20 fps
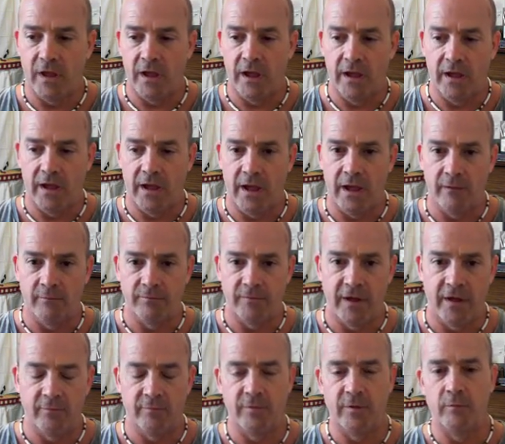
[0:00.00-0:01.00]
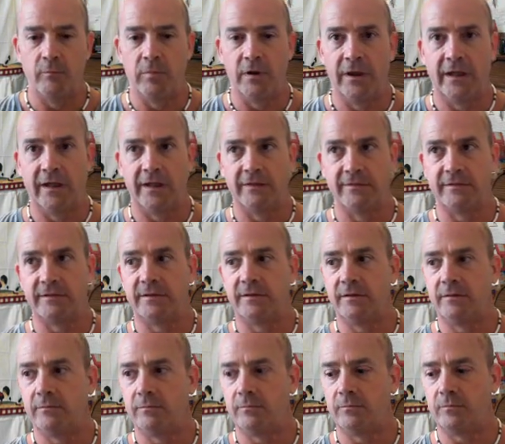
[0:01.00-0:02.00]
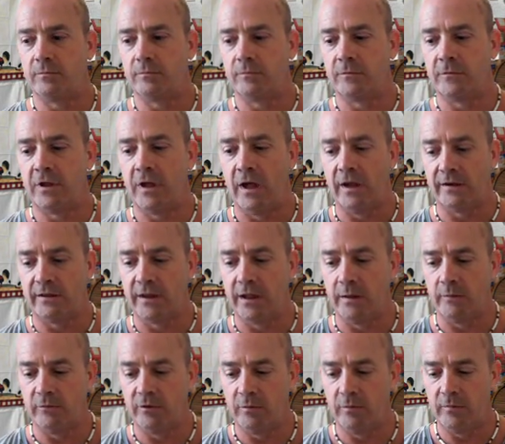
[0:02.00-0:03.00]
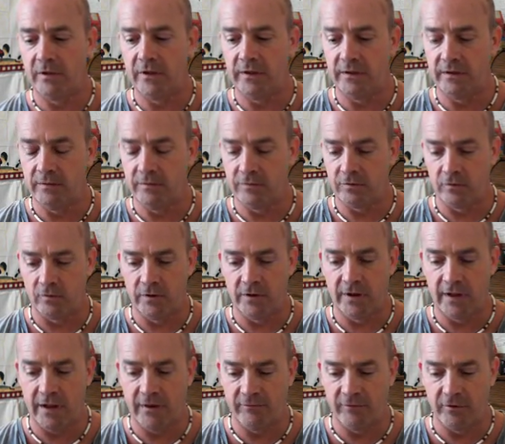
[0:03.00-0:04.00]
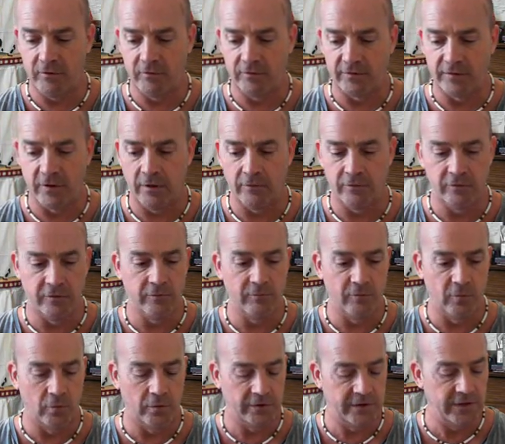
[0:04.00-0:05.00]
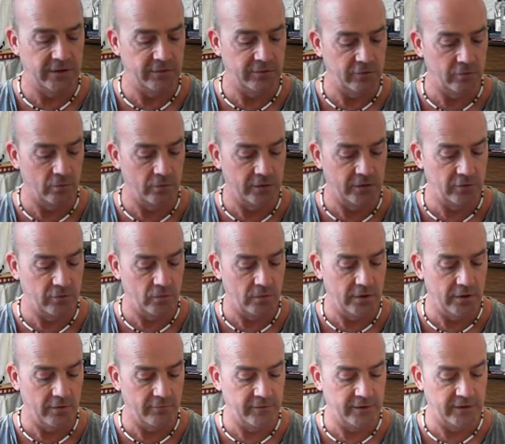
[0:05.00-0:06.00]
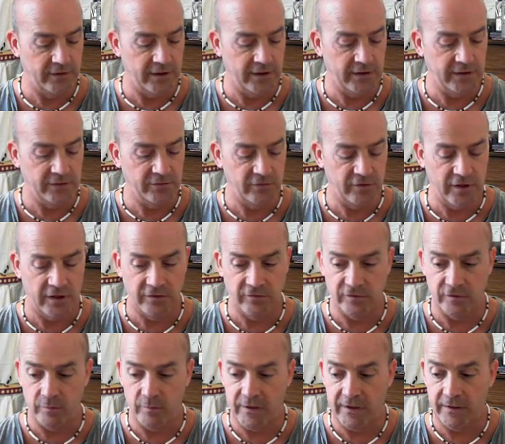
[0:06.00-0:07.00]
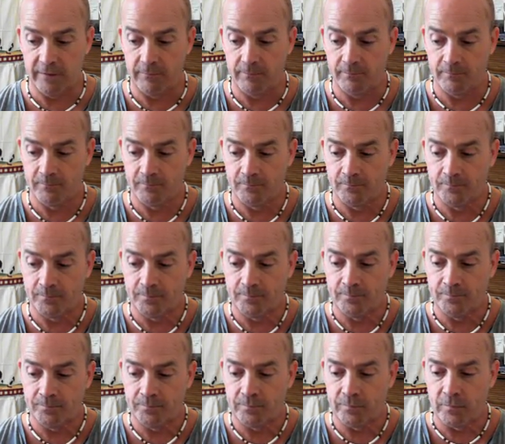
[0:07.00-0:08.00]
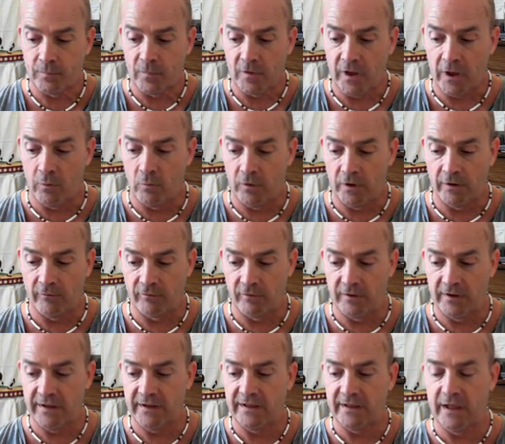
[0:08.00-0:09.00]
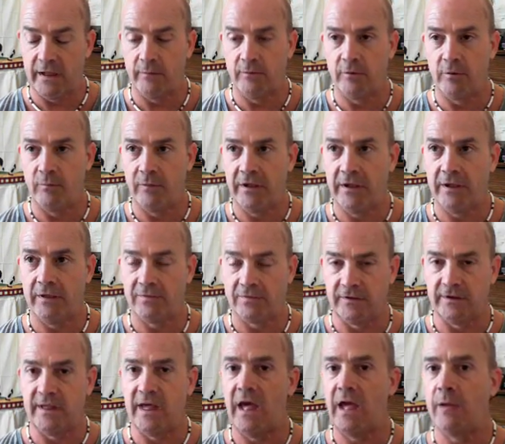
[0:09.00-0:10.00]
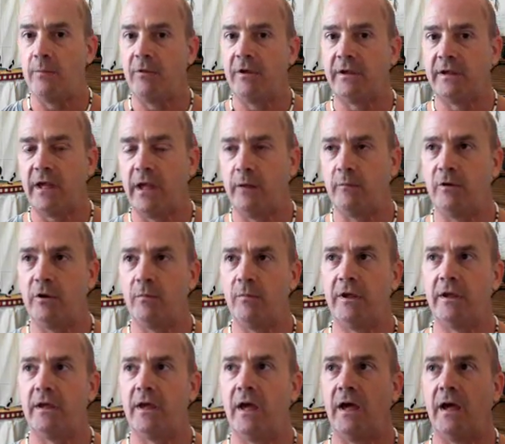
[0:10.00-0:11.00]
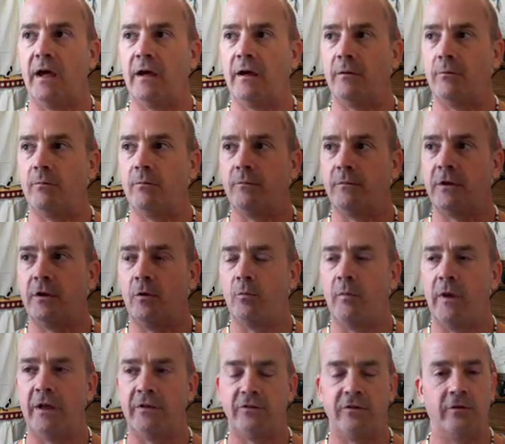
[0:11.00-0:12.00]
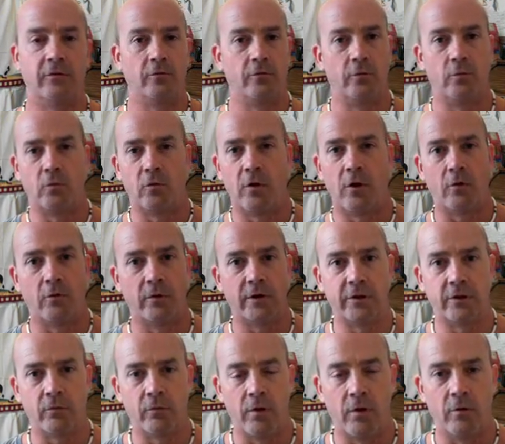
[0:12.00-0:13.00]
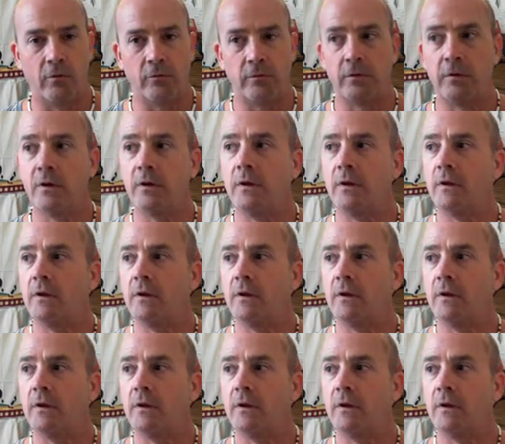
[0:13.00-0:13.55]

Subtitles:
I've been blessed. God came to me 3.5 years ago, June 14th, 2012, and He changed me. And whenever He came to me, at the time He came to me, my children were already grown.